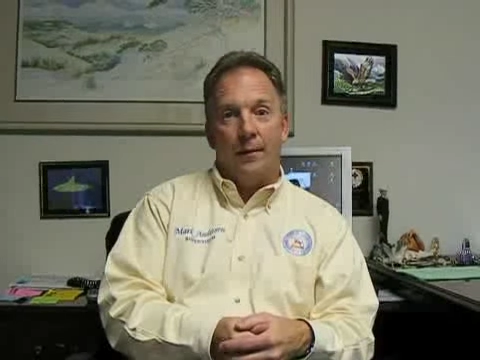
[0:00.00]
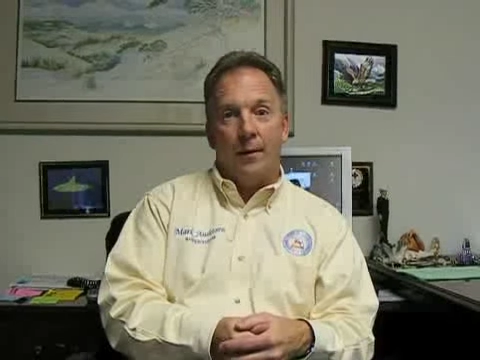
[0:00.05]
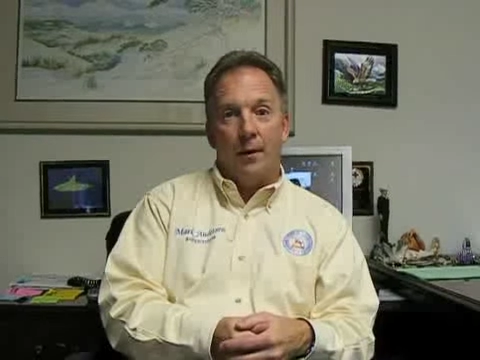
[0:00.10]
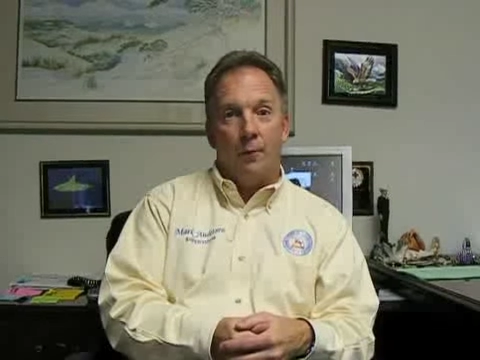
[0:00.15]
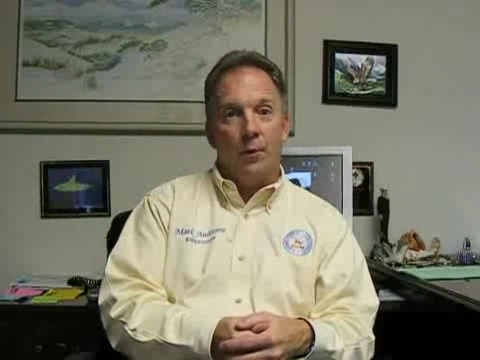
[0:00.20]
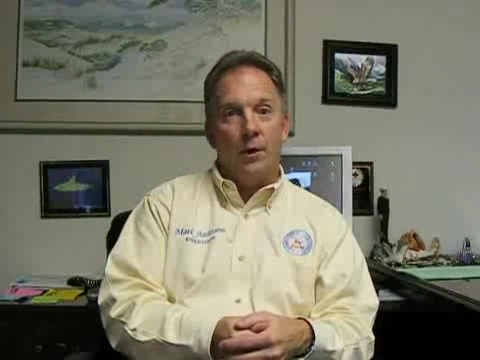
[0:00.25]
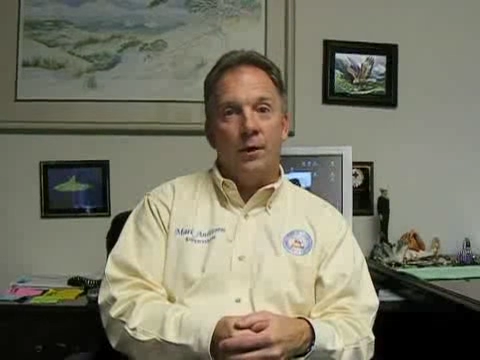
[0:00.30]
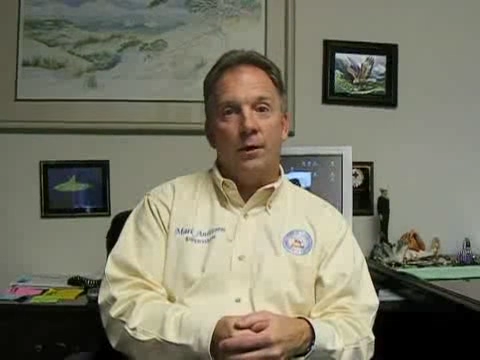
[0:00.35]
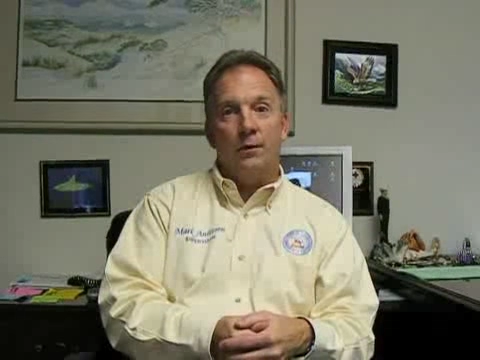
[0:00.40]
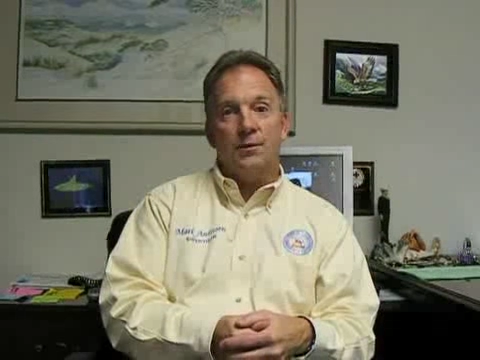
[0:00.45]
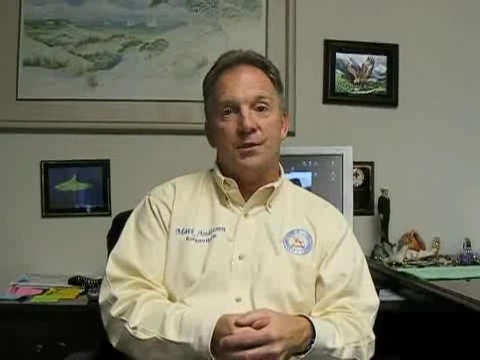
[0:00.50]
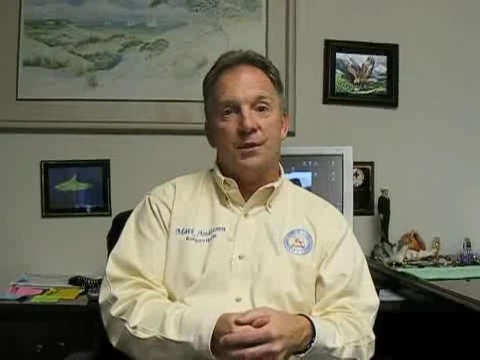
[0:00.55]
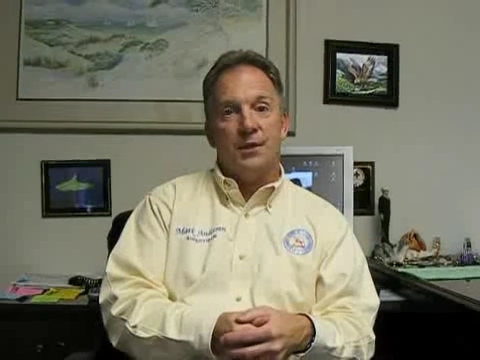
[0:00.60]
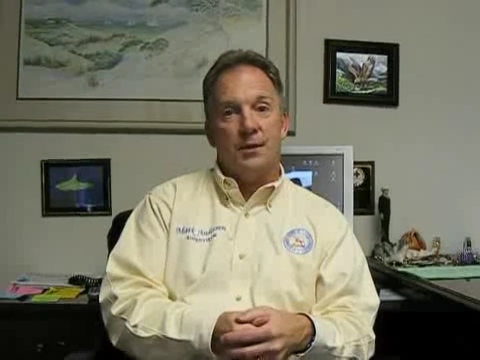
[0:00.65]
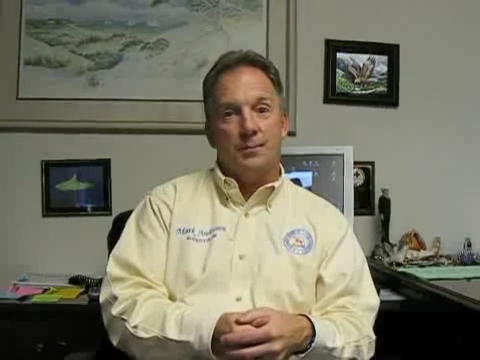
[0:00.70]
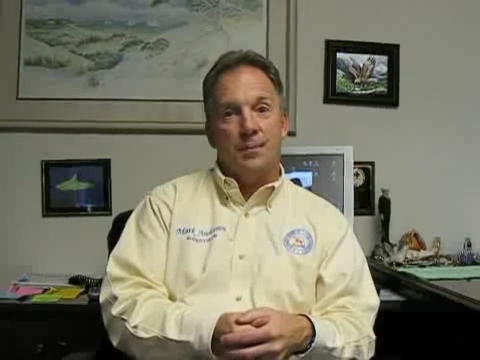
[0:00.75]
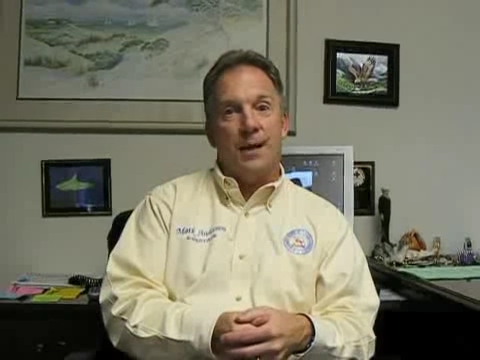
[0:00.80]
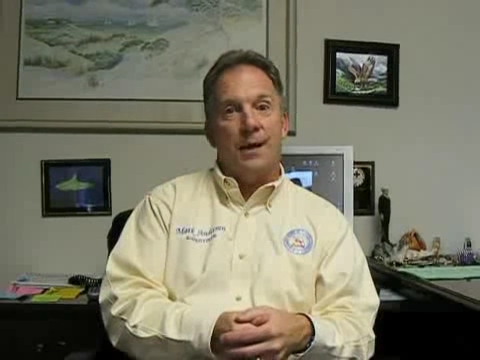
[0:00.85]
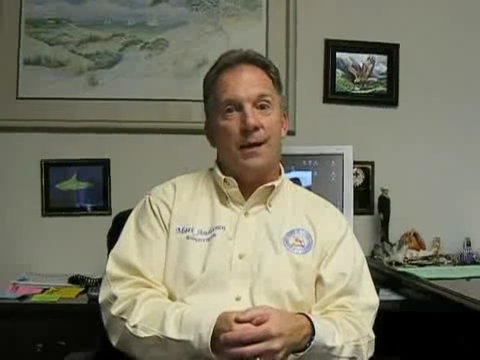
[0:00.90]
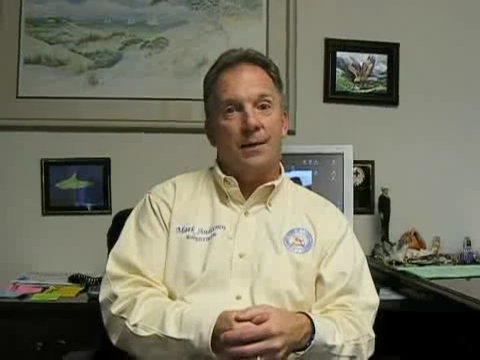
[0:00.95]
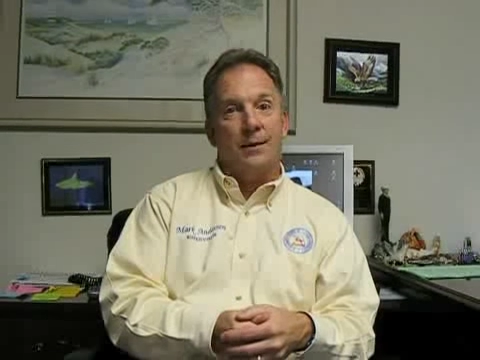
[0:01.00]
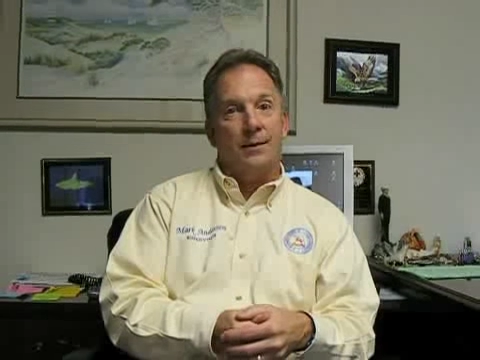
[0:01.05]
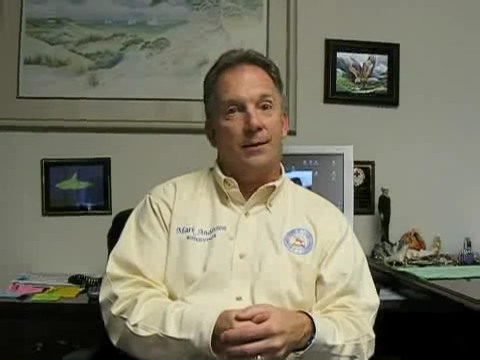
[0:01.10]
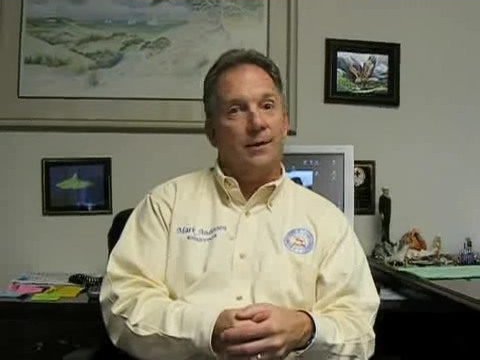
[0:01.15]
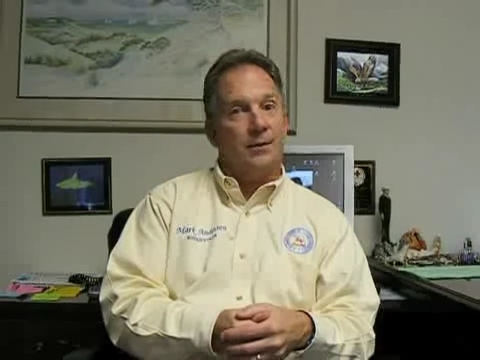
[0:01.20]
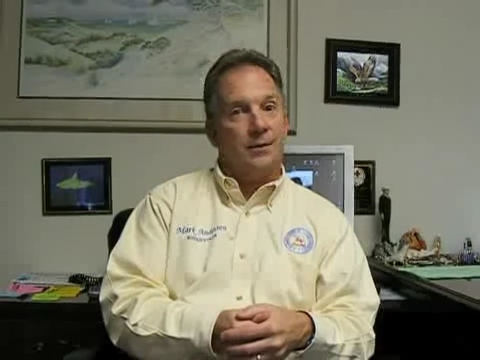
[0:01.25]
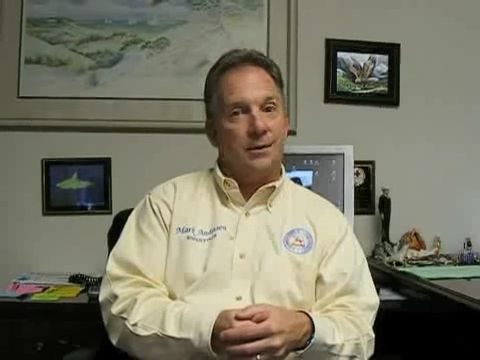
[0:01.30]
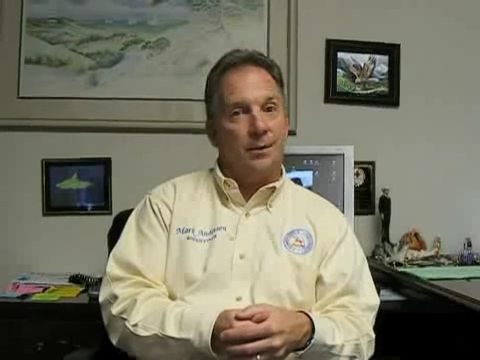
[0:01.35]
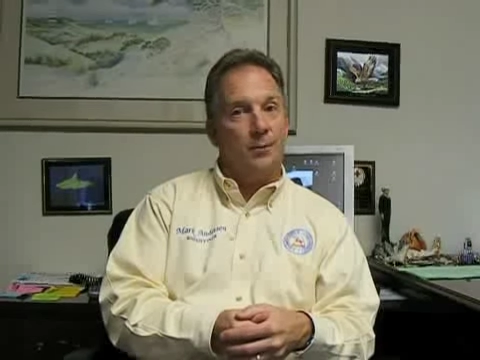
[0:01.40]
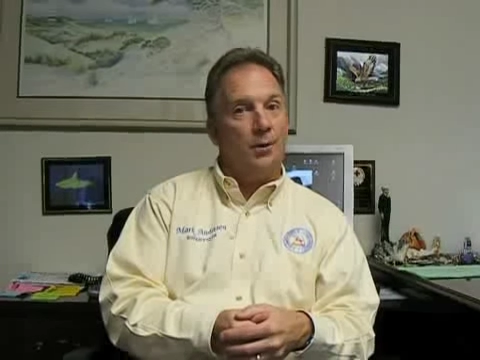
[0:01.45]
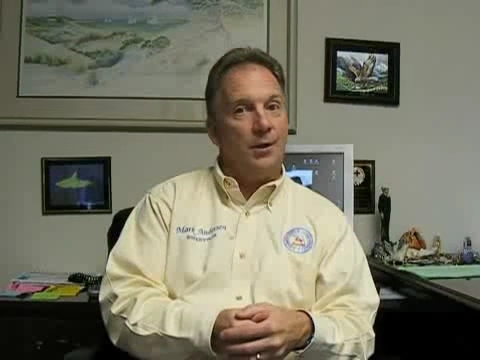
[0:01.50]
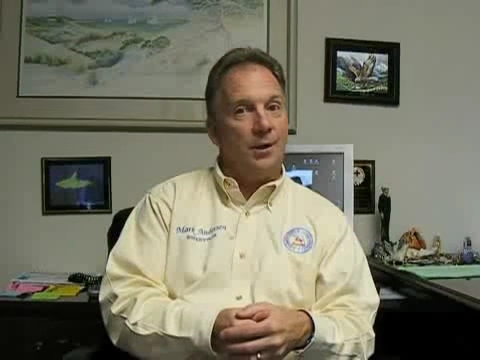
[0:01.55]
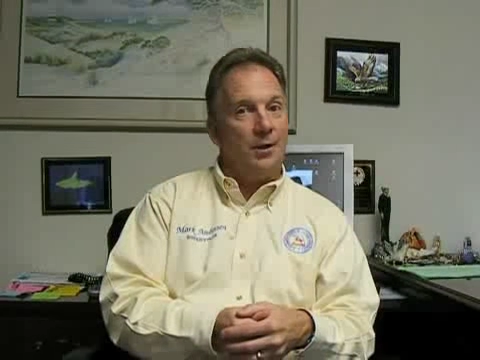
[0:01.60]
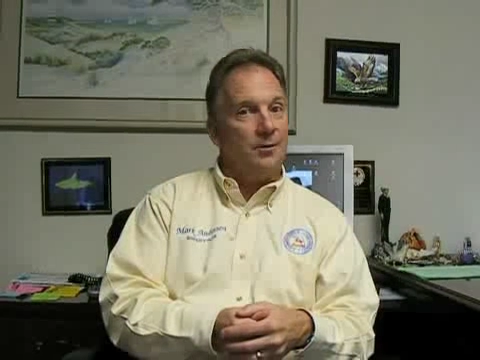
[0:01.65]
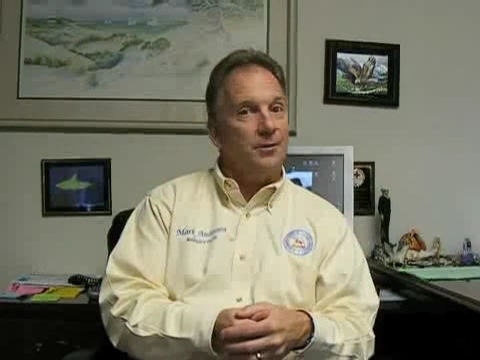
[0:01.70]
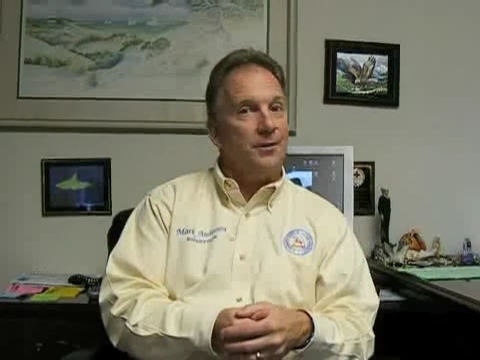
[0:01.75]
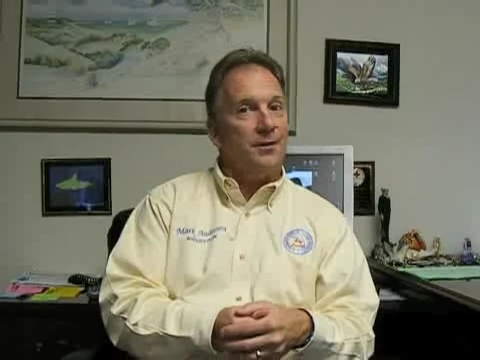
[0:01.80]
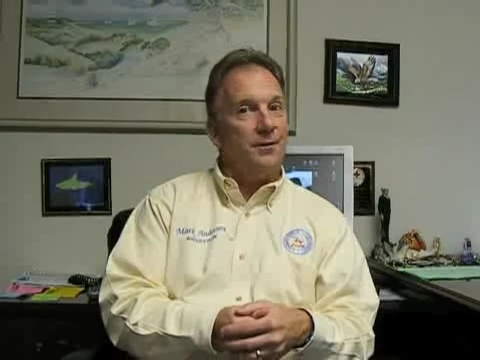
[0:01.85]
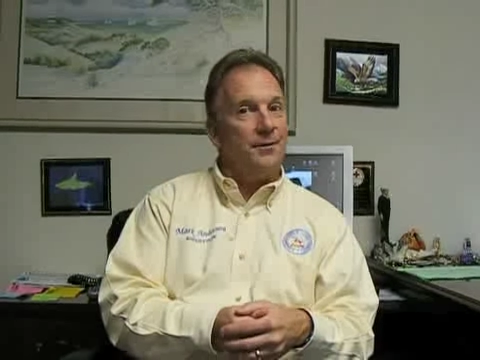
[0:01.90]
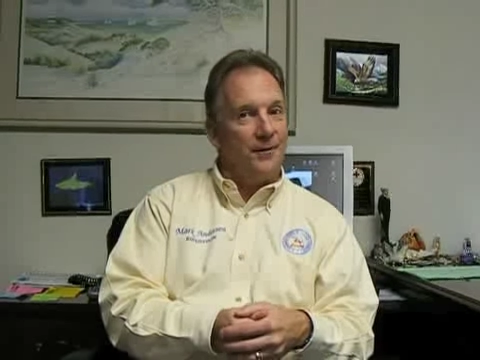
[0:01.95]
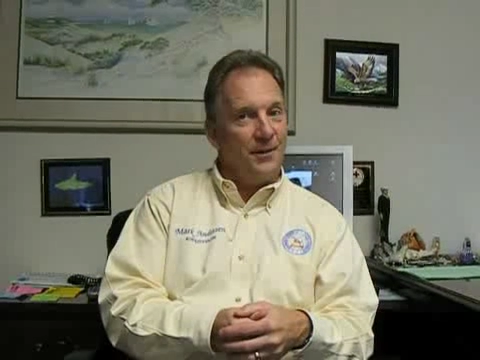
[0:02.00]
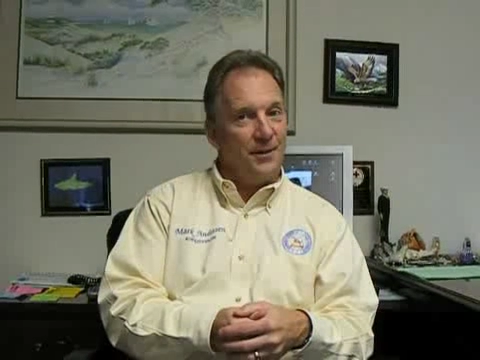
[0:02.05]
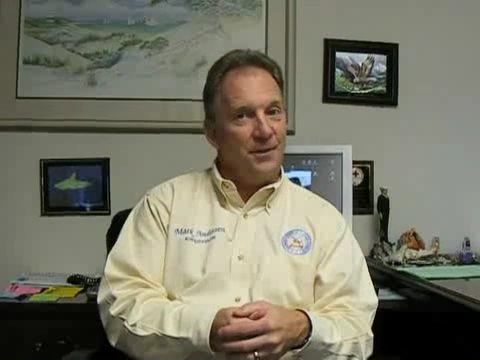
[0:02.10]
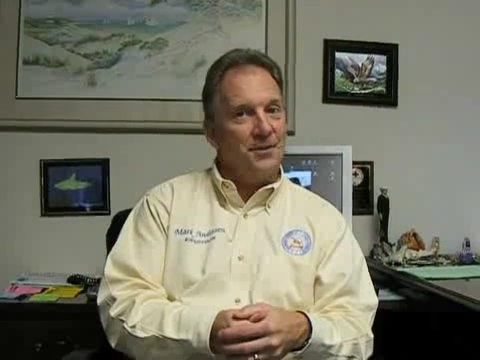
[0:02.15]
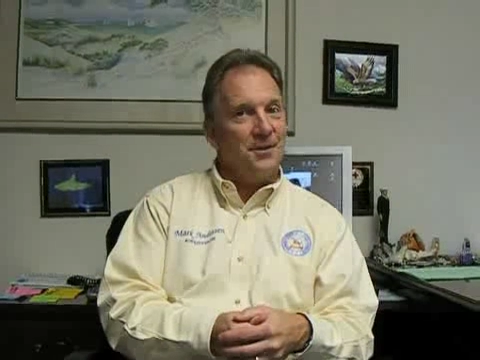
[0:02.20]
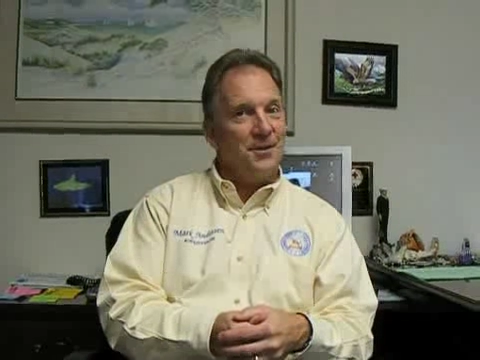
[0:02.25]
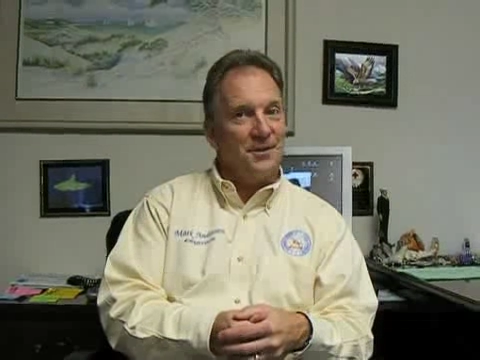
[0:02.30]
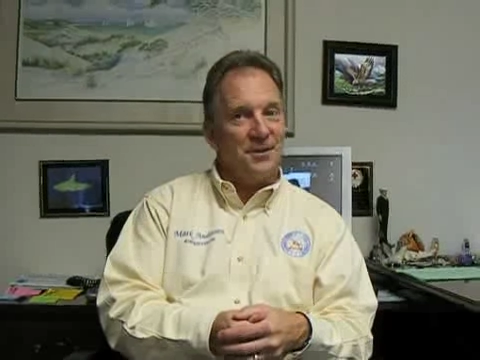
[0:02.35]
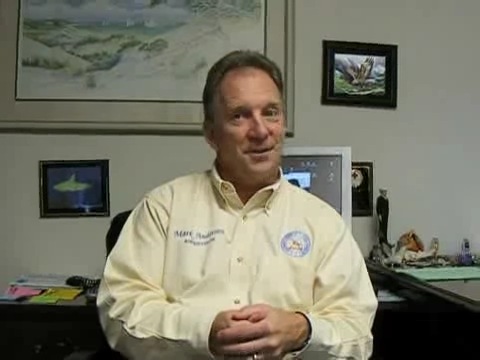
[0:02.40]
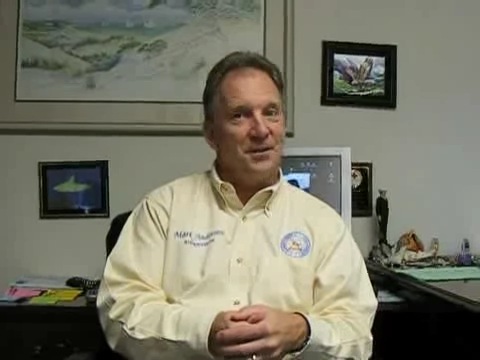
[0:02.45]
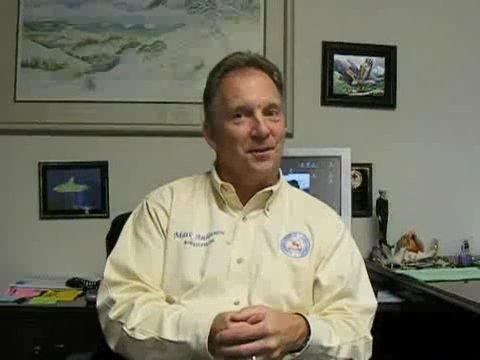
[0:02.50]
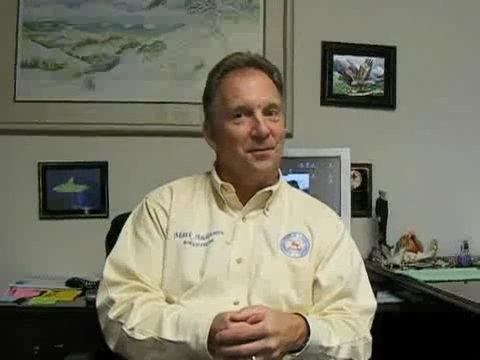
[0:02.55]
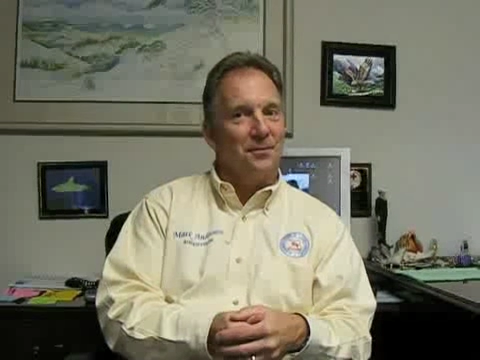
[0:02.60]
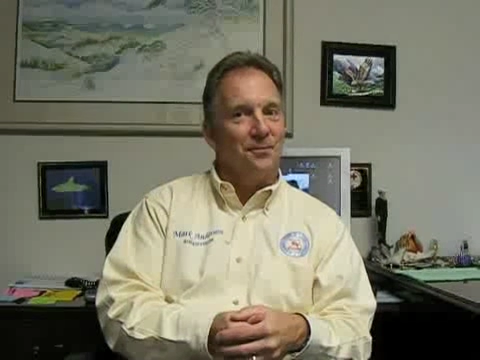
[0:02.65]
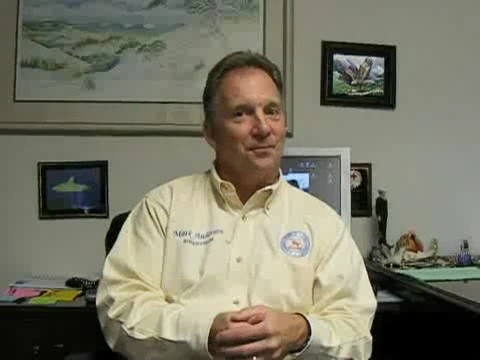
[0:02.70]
that we don't sit back and let someone else convince us